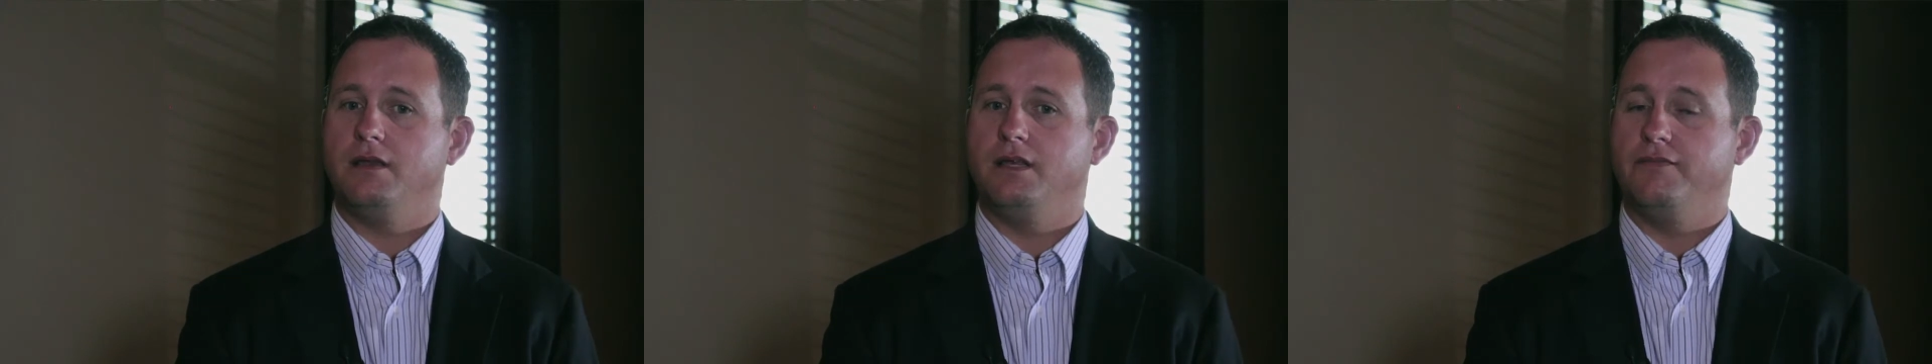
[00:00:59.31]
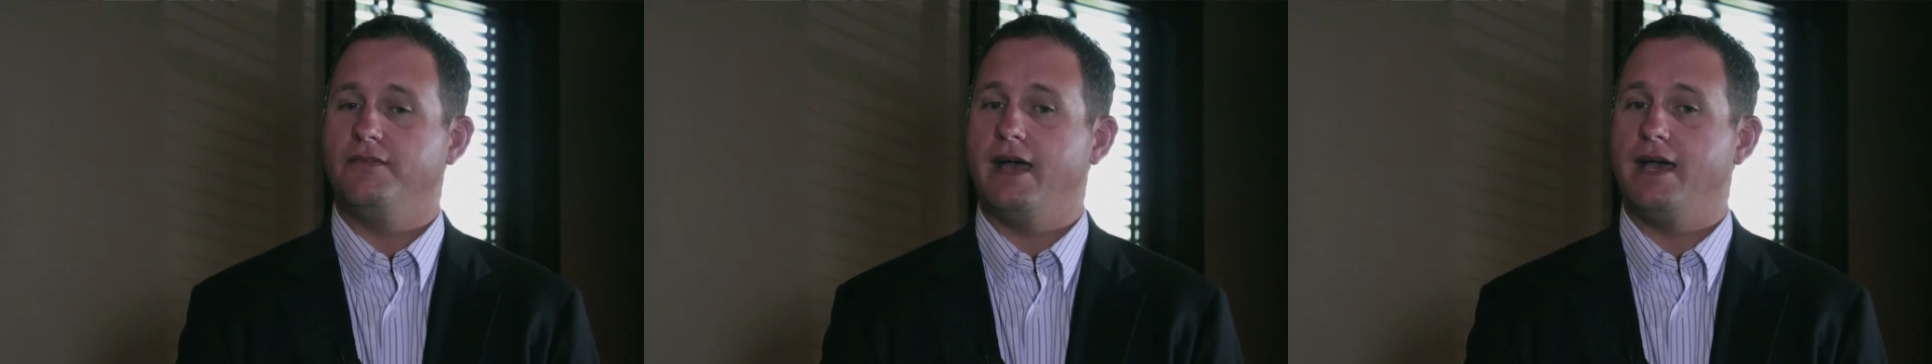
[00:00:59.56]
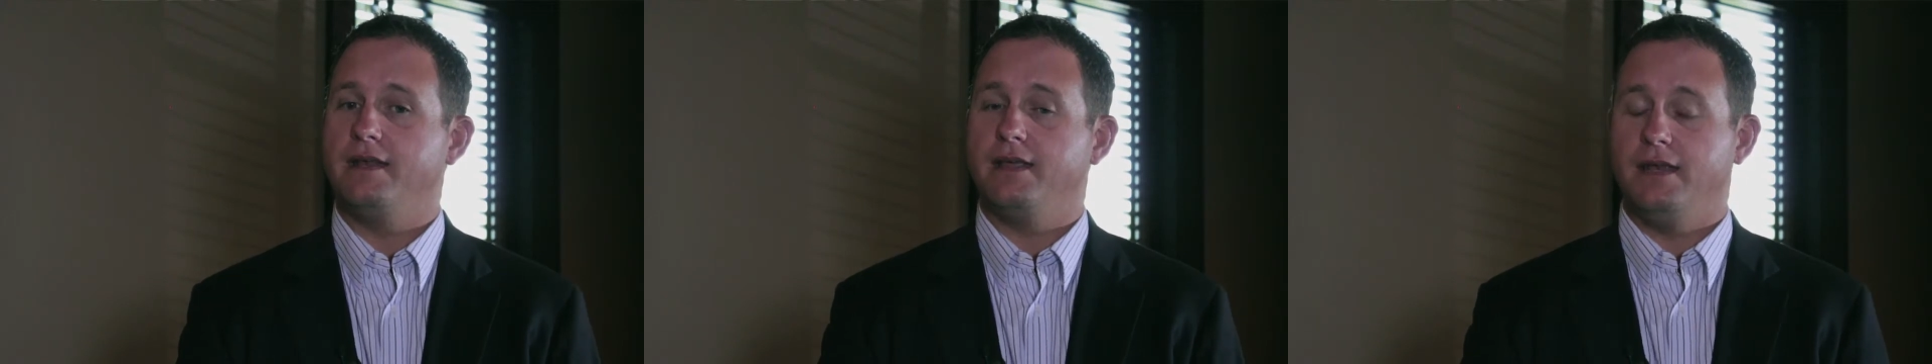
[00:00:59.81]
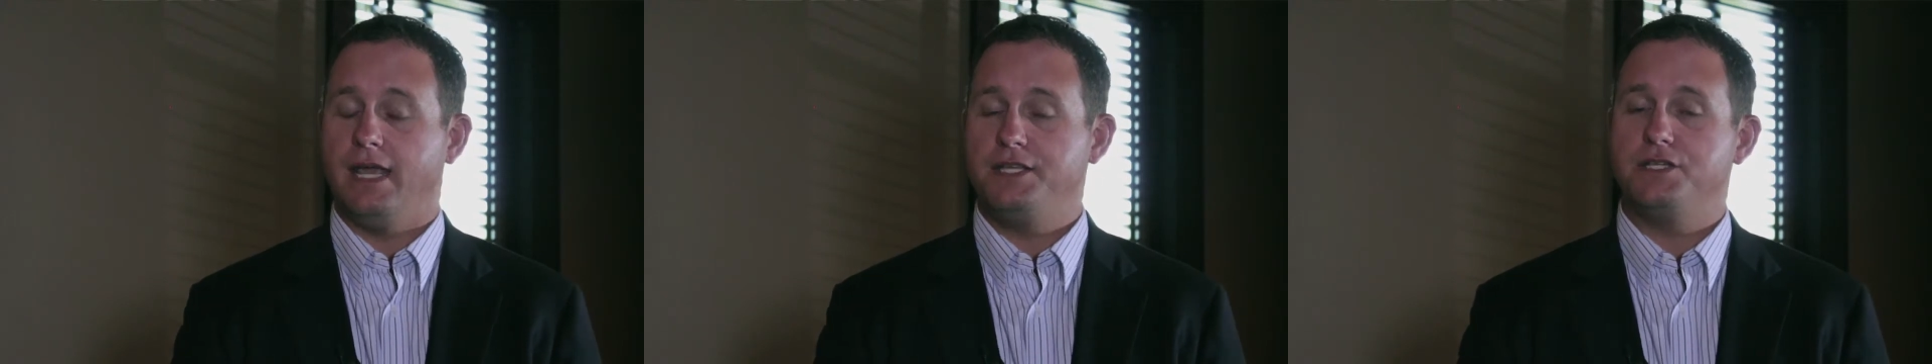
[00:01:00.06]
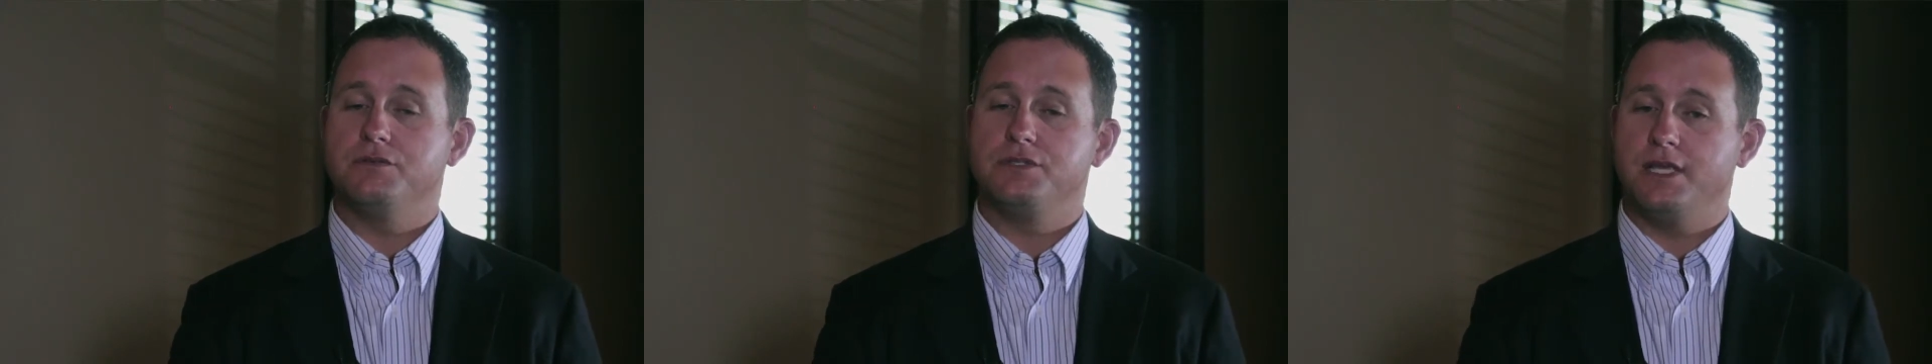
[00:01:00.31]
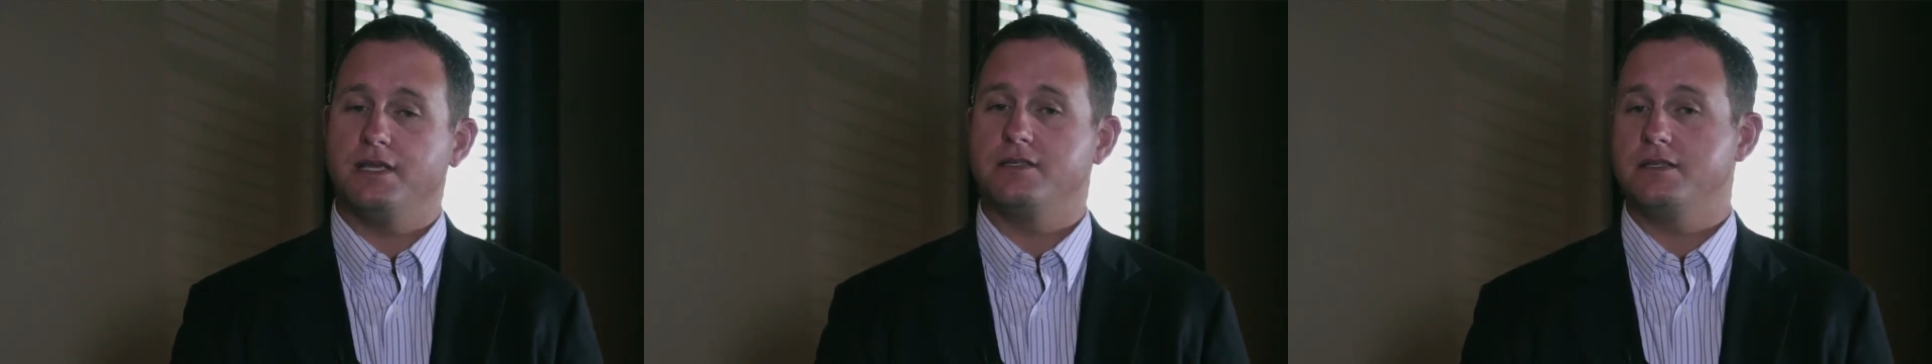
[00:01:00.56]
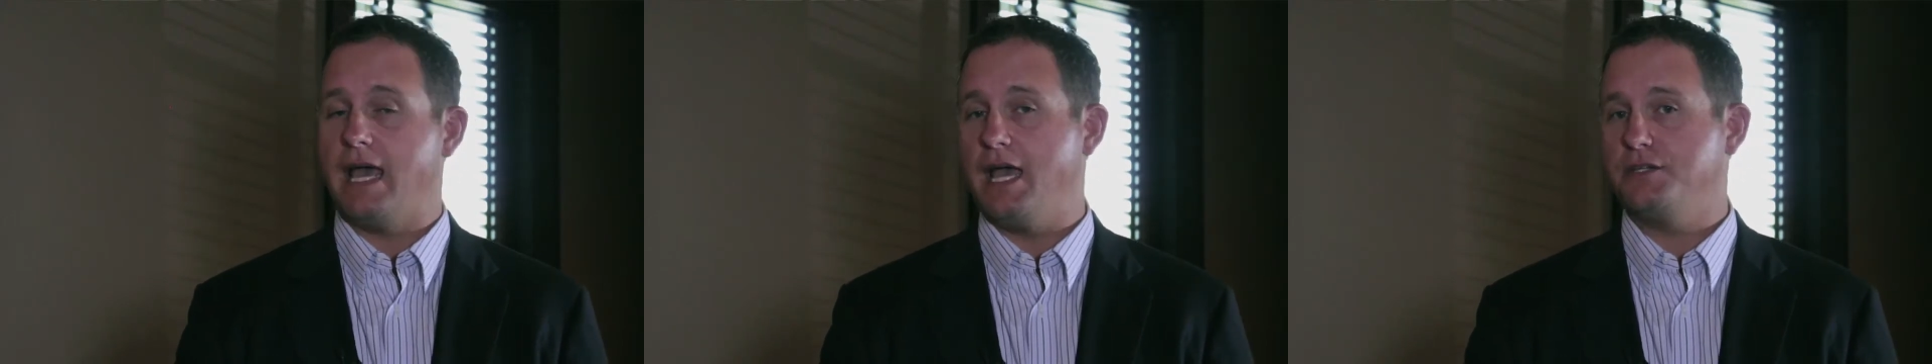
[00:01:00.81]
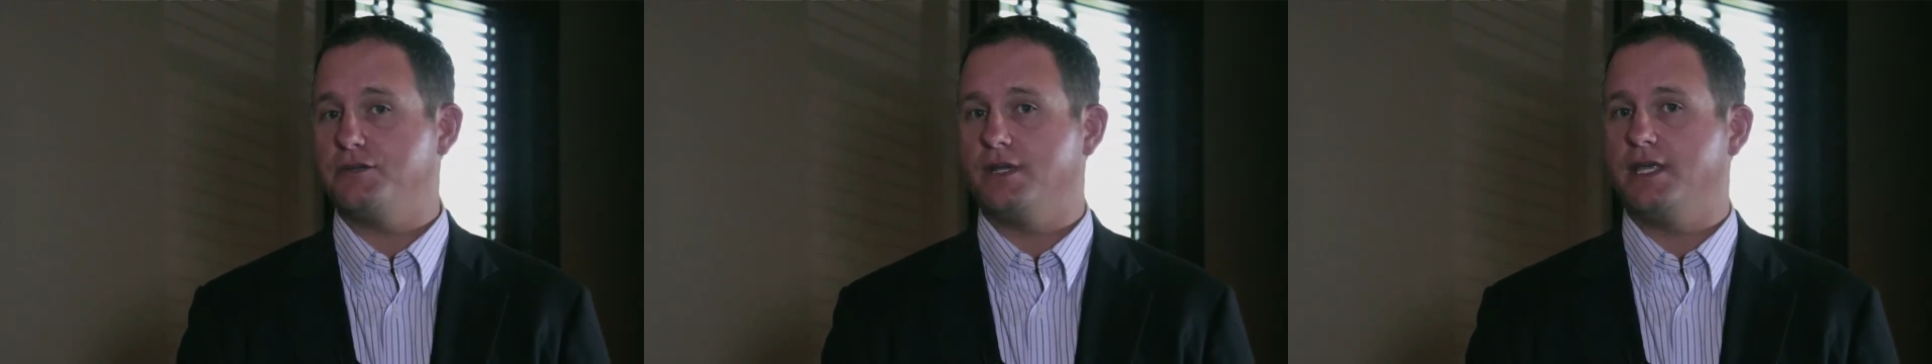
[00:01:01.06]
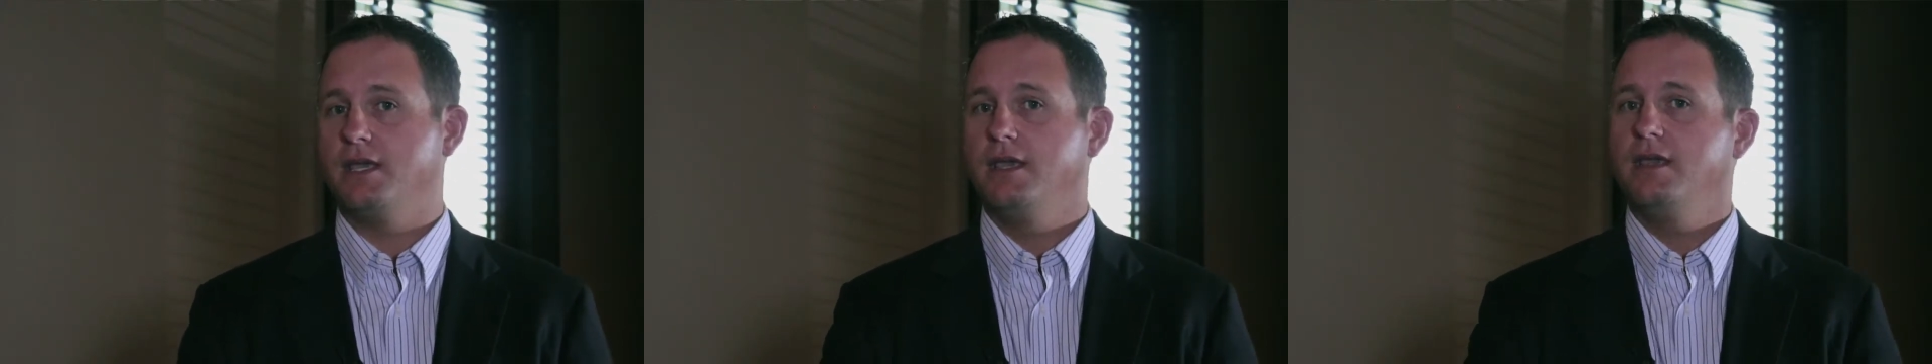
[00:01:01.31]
defined, and HO6 is actually